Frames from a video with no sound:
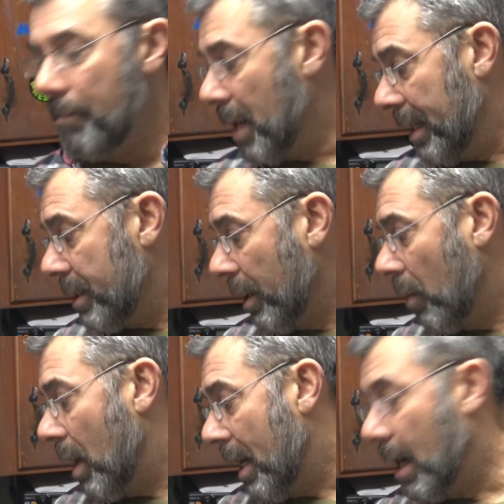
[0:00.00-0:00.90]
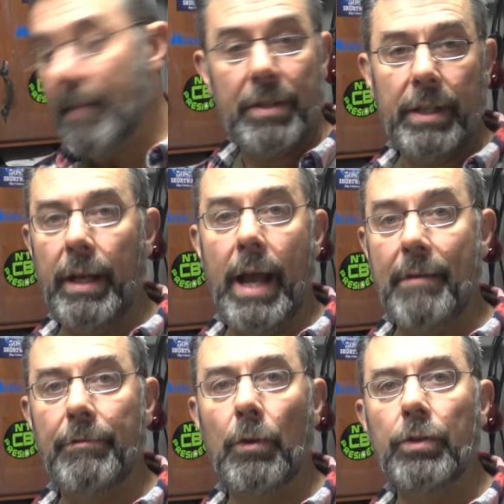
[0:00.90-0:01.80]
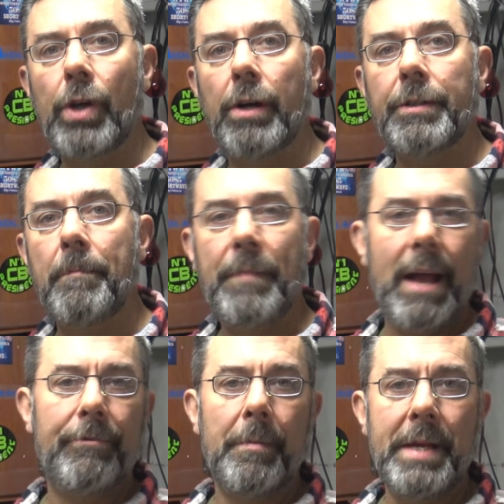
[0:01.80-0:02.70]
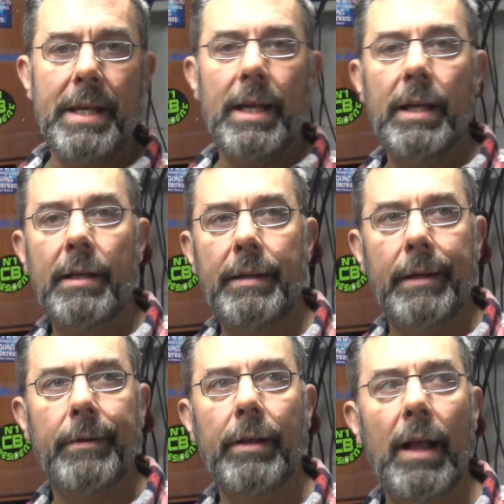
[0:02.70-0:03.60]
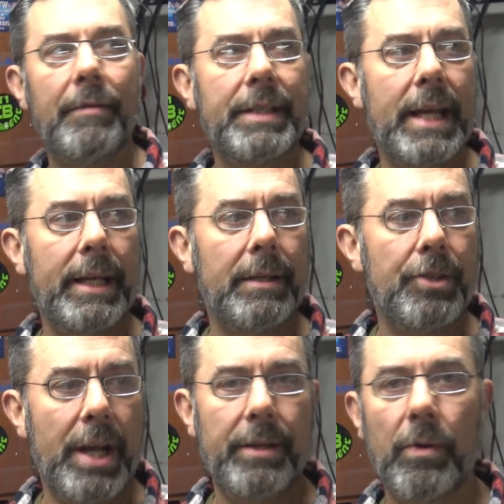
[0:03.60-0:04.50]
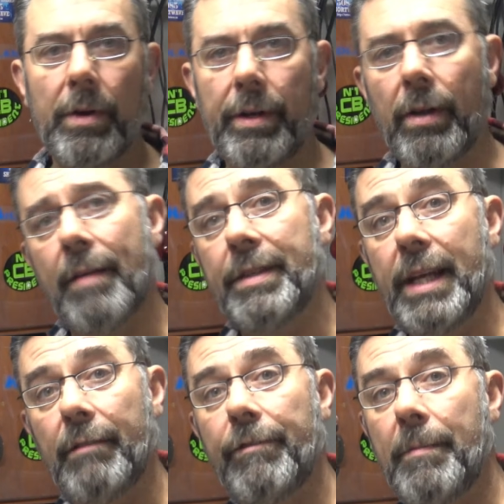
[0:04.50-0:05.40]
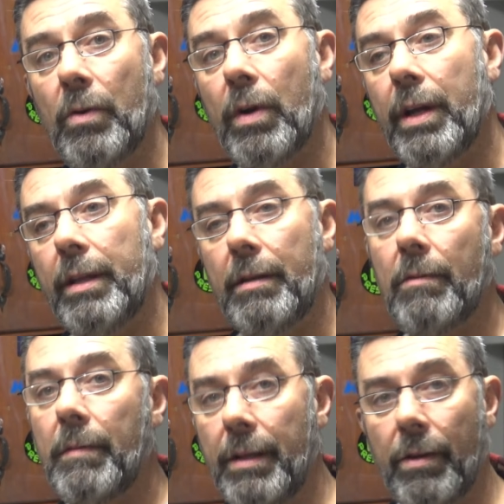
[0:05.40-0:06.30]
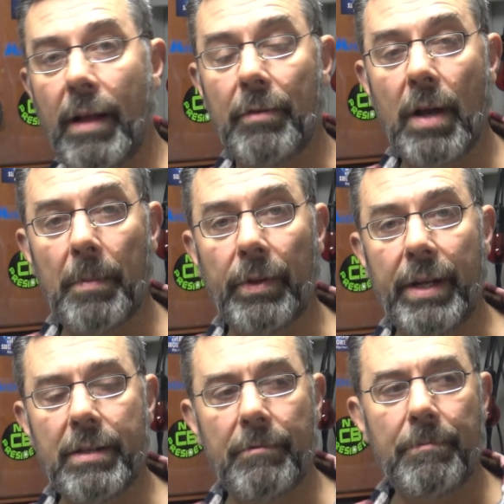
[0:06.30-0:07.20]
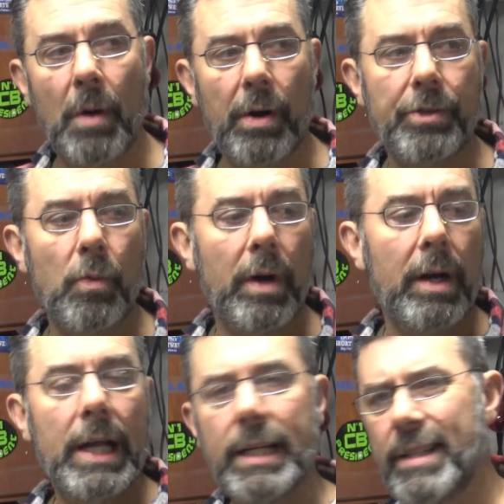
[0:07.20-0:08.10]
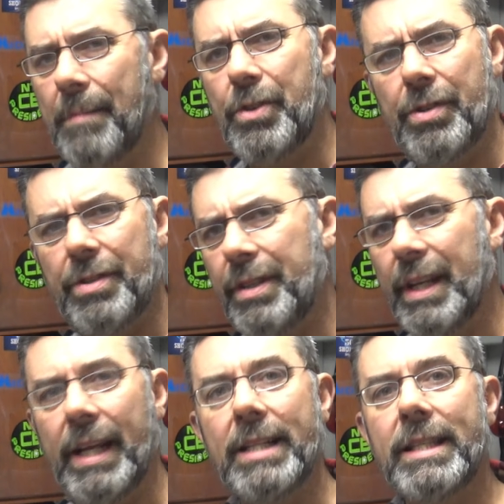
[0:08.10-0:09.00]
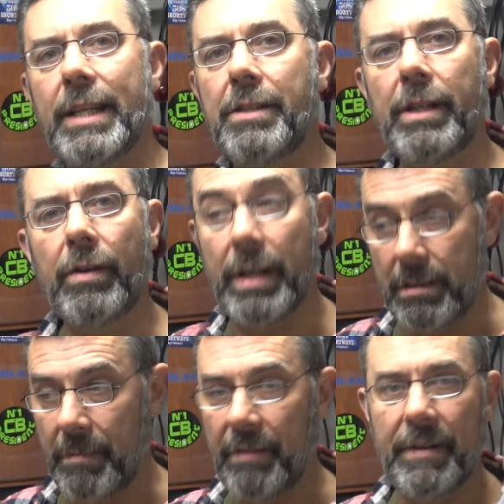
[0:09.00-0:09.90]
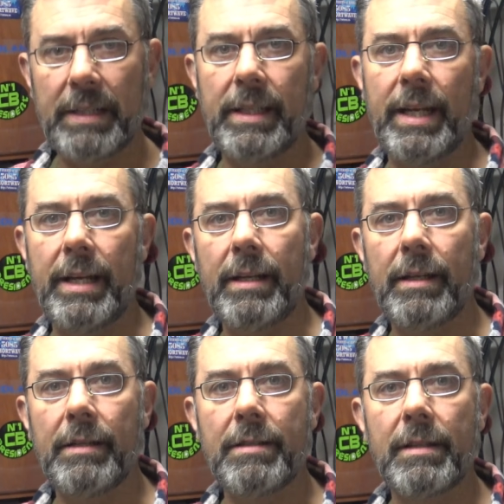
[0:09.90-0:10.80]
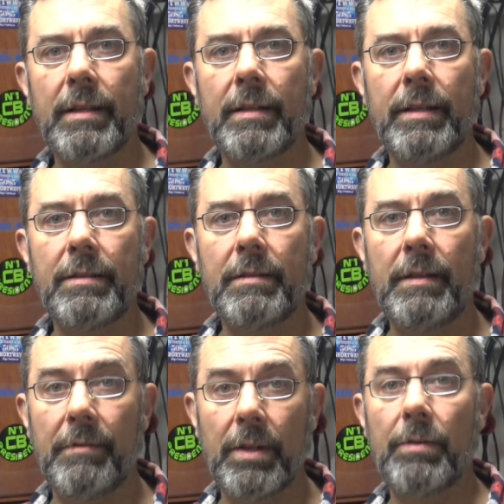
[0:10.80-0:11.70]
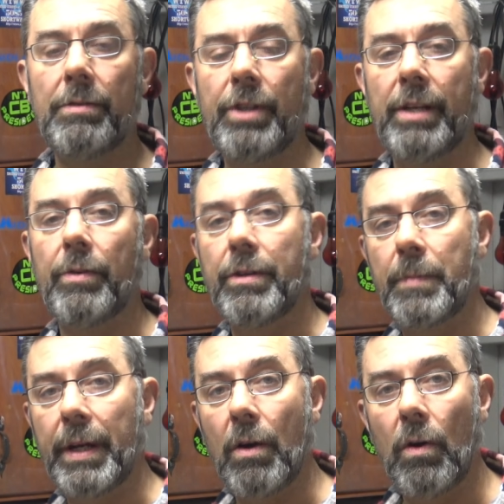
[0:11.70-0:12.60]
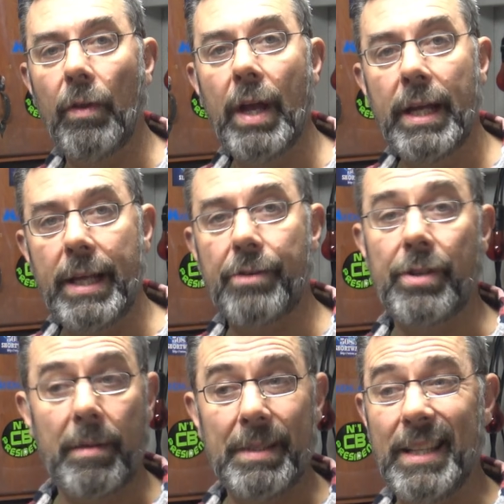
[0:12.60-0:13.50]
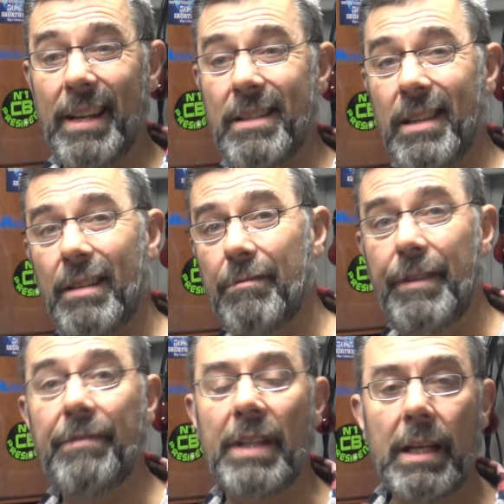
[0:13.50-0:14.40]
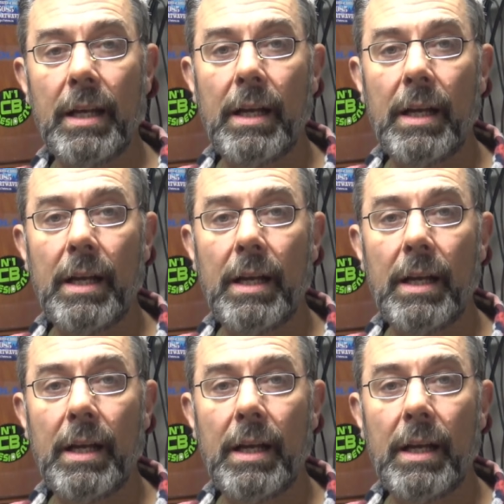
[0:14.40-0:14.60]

But so uh, obviously they have a full charge. Now for me, you know, you'll have a day in January, you'll have a day in February, and, and you'll have a couple days in March where temperatures are going to hit 60 degrees. matter of fact, today is uh, is even though it's January, it's pretty cold yesterday, but today is like 50